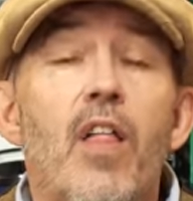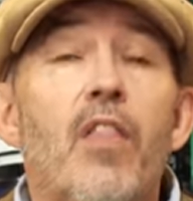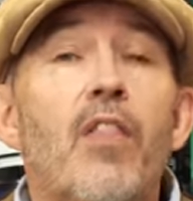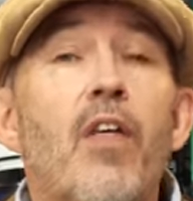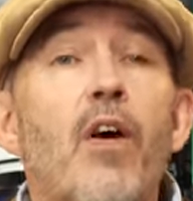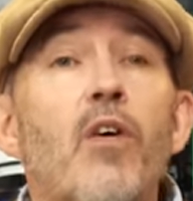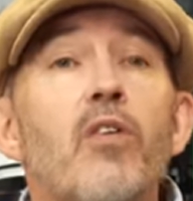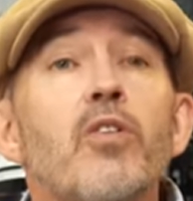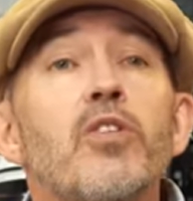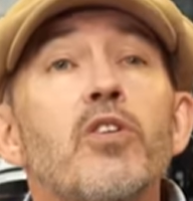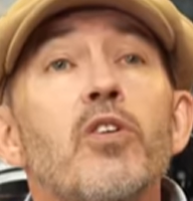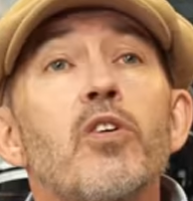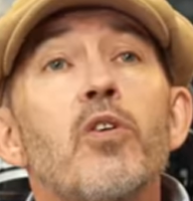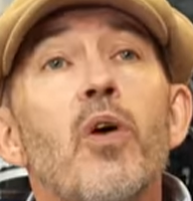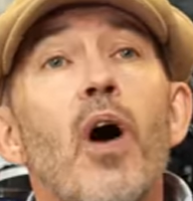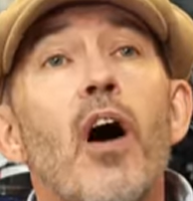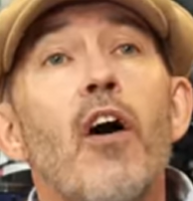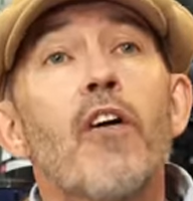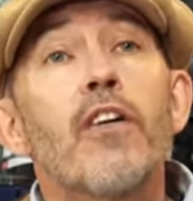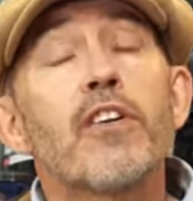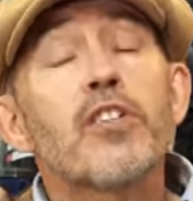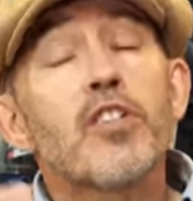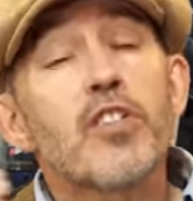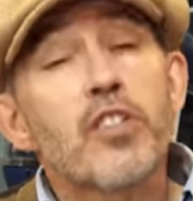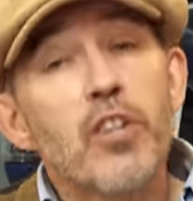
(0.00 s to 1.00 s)
Those who
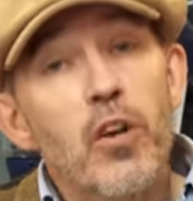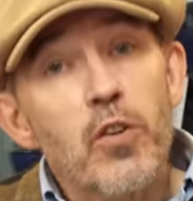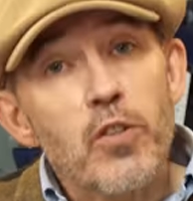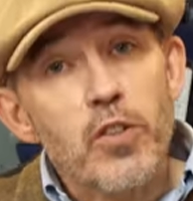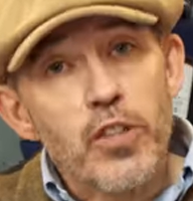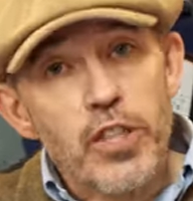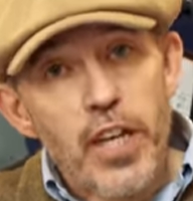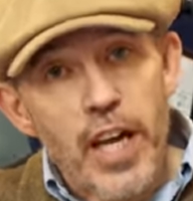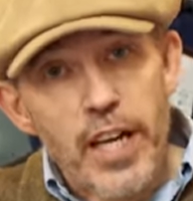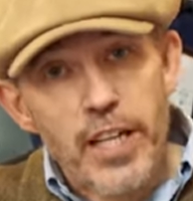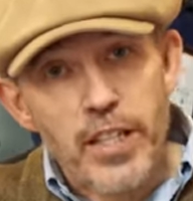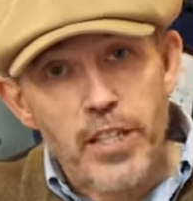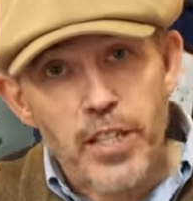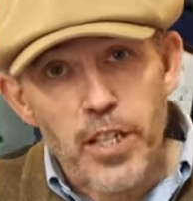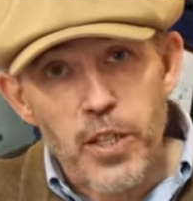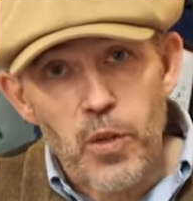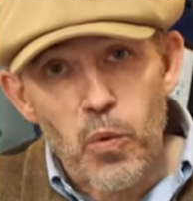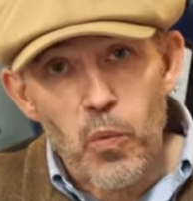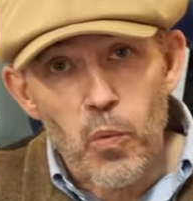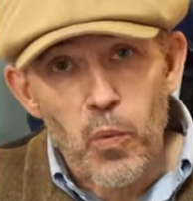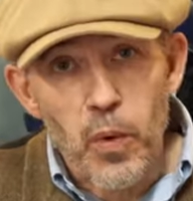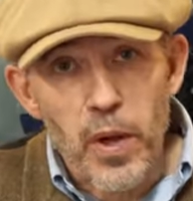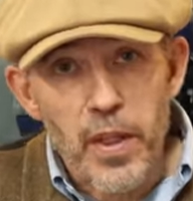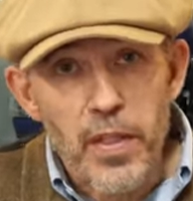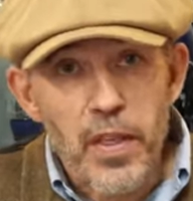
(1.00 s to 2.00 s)
are
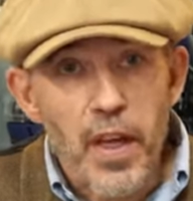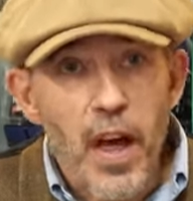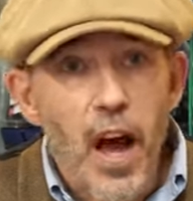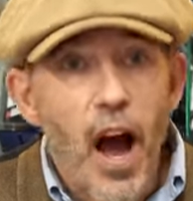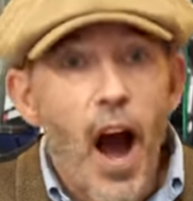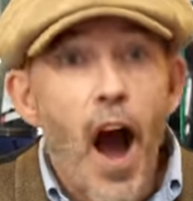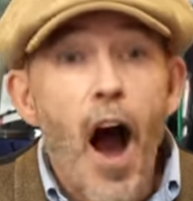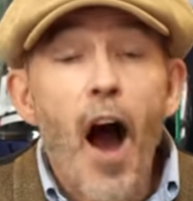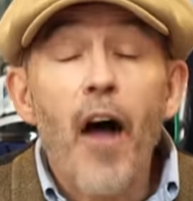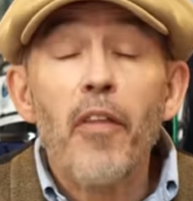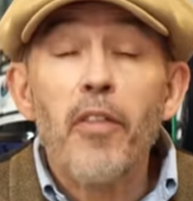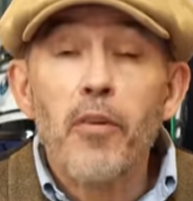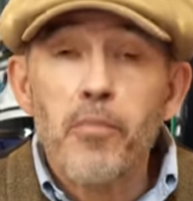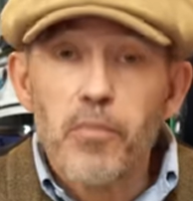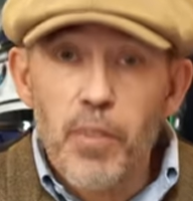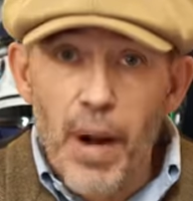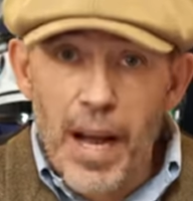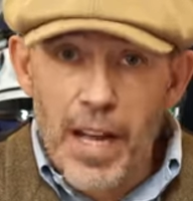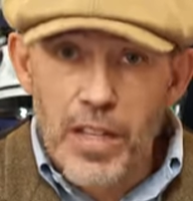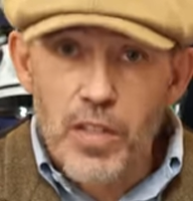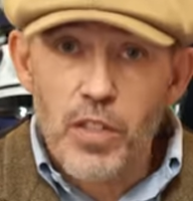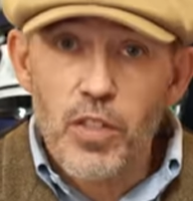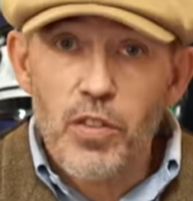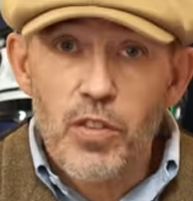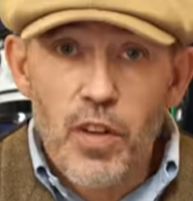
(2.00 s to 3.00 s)
associated with other
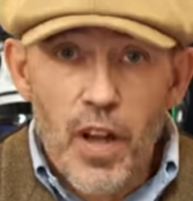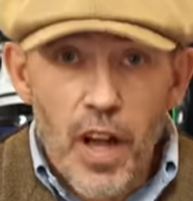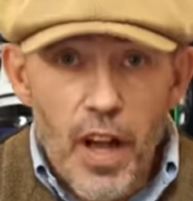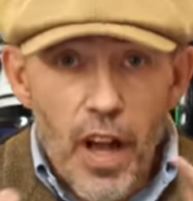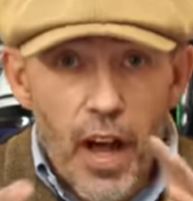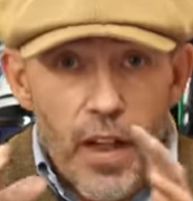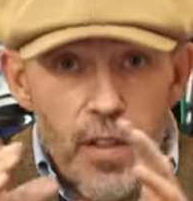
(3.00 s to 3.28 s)
brands,